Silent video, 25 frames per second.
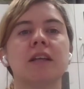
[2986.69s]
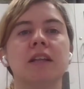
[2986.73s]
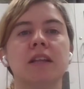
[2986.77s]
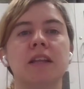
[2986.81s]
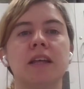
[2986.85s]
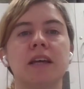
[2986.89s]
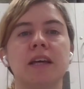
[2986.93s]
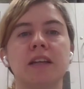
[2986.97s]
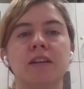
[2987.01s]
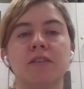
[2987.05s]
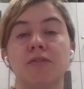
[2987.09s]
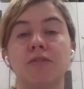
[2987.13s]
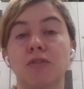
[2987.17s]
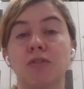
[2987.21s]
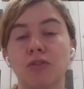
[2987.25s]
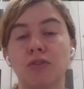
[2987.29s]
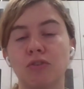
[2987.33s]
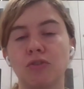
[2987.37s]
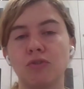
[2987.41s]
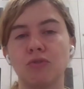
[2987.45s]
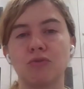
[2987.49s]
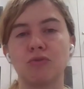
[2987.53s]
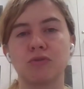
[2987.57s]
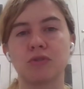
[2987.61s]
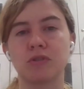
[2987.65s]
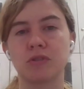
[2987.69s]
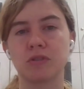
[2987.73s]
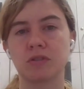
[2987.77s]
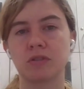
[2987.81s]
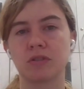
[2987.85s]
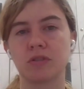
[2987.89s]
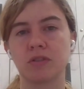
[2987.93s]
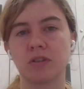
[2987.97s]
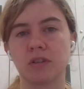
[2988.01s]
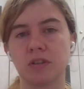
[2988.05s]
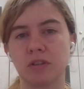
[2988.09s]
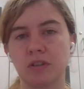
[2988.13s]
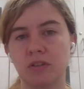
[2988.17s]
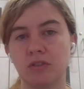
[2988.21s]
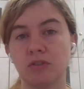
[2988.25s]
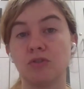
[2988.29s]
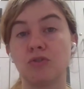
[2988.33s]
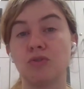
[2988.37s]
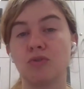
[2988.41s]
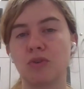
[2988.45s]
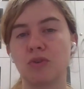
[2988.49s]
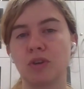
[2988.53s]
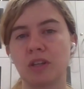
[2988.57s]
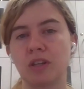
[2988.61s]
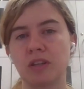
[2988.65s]
and then for those
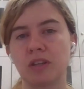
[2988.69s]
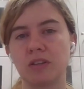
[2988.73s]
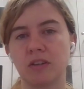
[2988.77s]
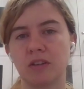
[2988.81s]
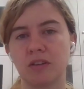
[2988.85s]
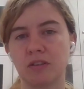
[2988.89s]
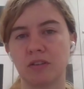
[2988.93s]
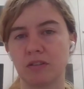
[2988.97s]
during